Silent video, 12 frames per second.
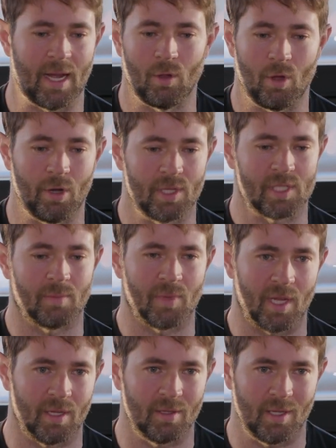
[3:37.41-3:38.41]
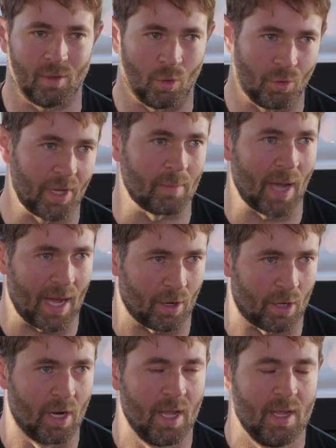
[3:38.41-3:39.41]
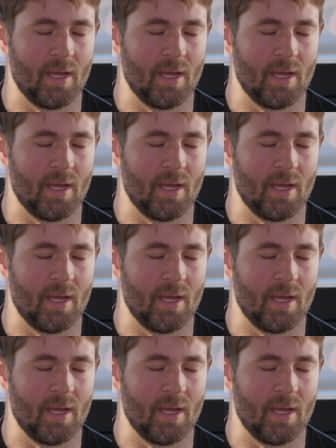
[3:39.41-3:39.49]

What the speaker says: how long is something in holding matter,